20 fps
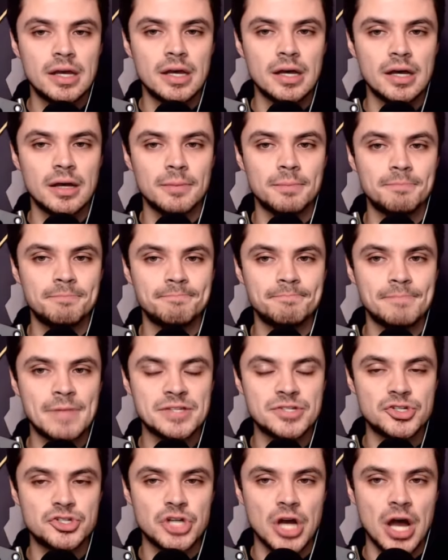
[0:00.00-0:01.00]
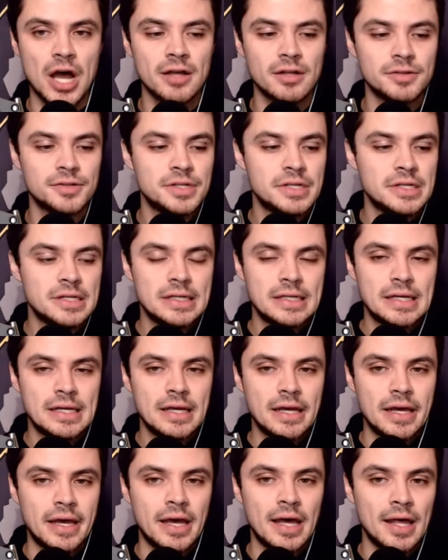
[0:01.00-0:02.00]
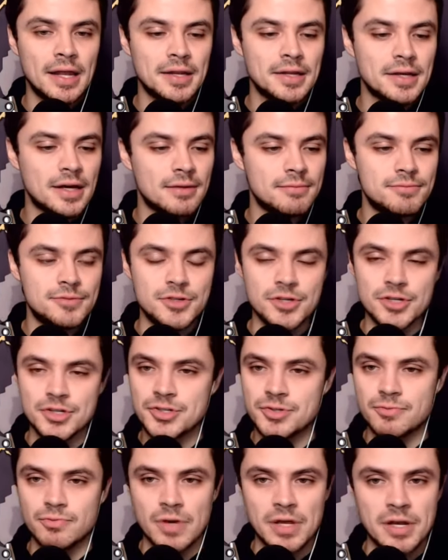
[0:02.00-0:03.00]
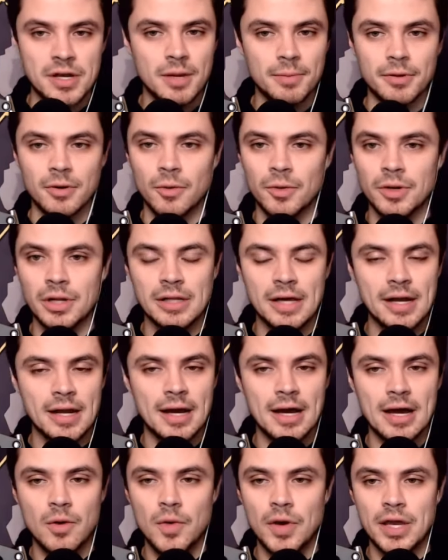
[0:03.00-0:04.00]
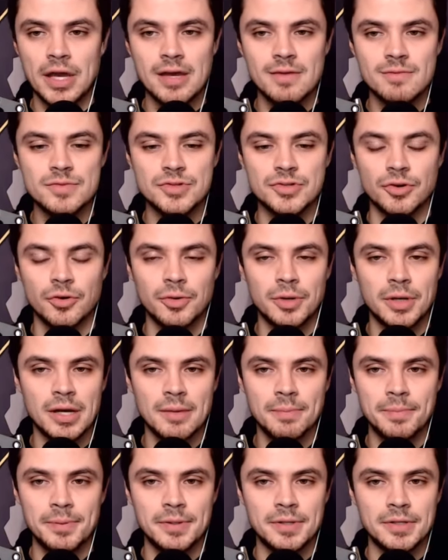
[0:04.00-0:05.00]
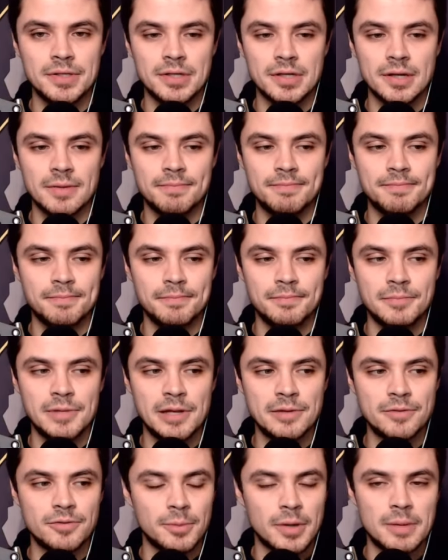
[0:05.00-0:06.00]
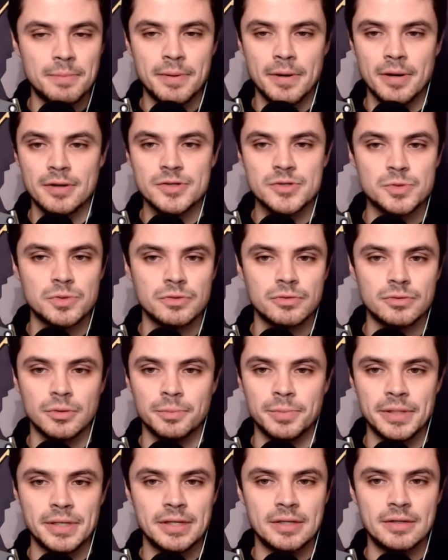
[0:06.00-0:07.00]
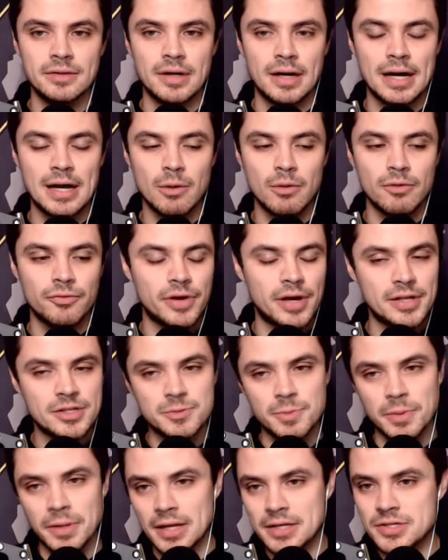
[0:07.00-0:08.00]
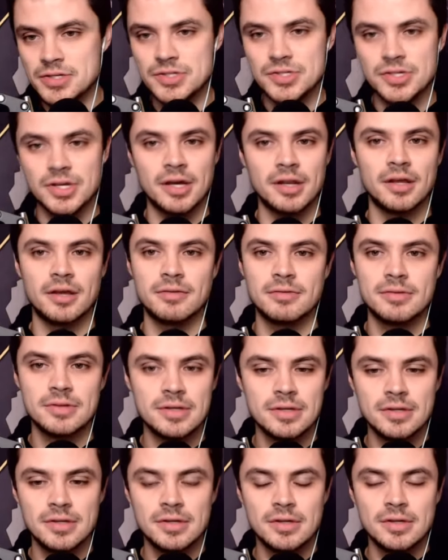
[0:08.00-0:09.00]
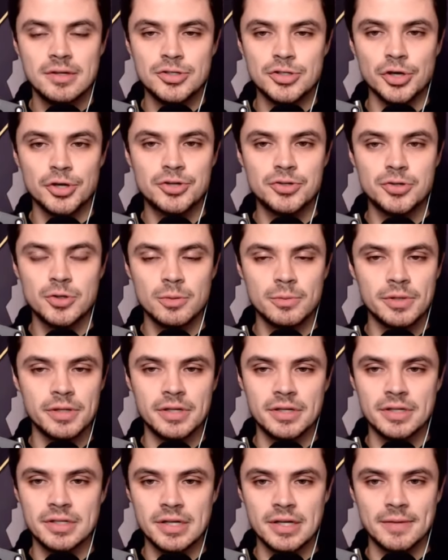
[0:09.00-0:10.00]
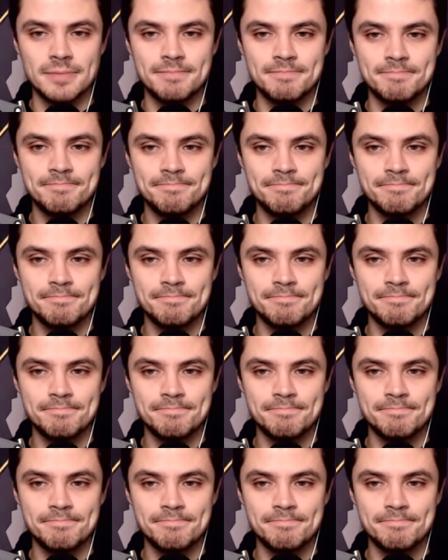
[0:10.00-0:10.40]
as a child, and just ended up going to a lot of Iowa games growing up. And neither of my parents were real big Iowa fans, but I just kind of took to them and